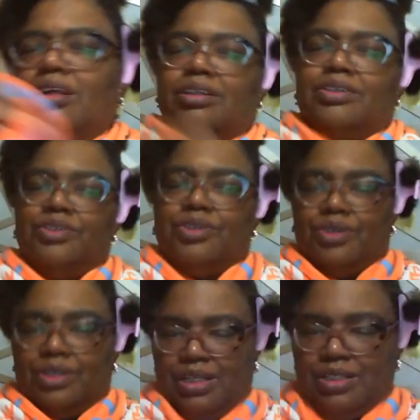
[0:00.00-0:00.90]
you know,
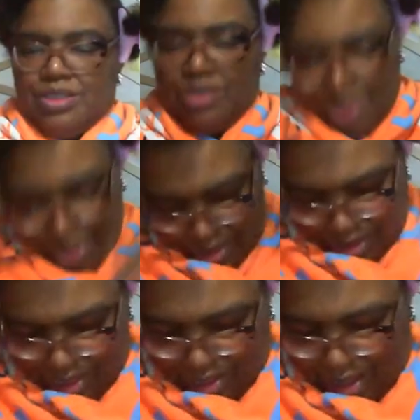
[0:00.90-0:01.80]

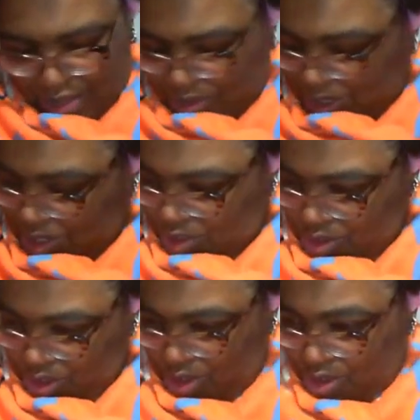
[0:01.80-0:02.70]
as you get
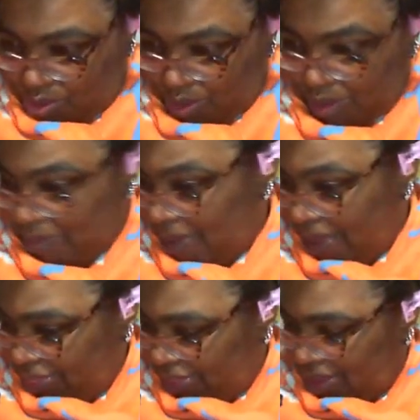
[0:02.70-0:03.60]
used to doing the
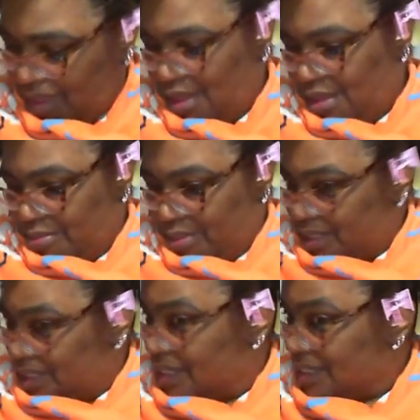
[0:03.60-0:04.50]
method. But
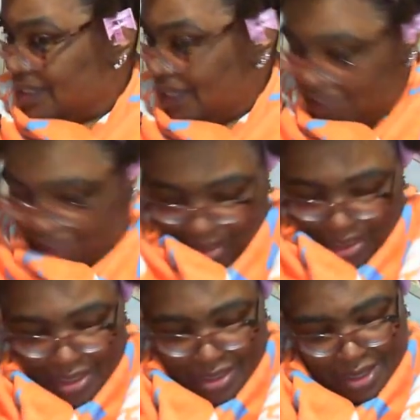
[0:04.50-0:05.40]
it does take,
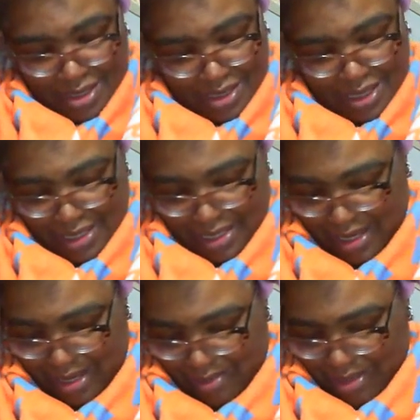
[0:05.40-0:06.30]
it does take
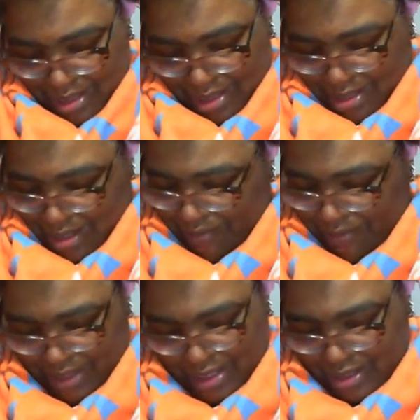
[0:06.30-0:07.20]
time. It
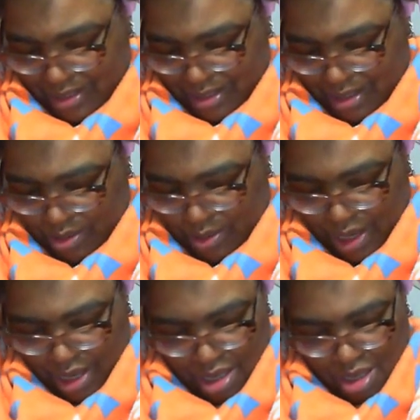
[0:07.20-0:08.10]
definitely isn't a
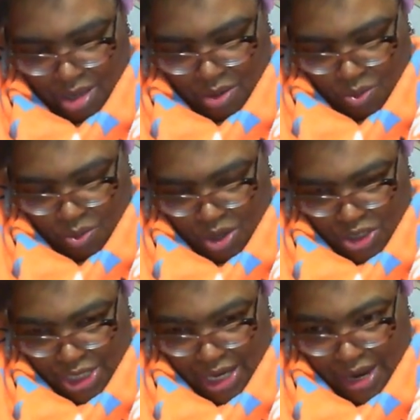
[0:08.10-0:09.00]
quick
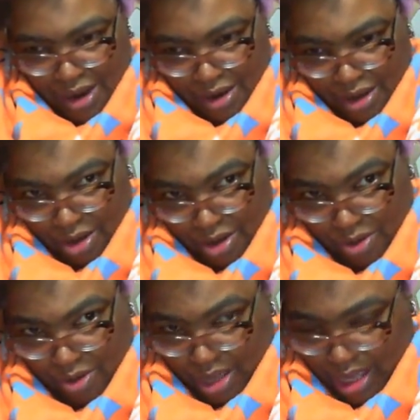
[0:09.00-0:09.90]
wash your hair and go.
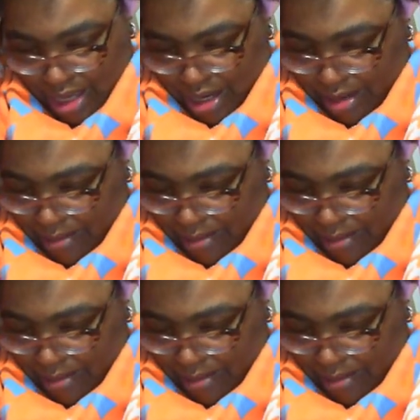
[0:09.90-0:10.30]
And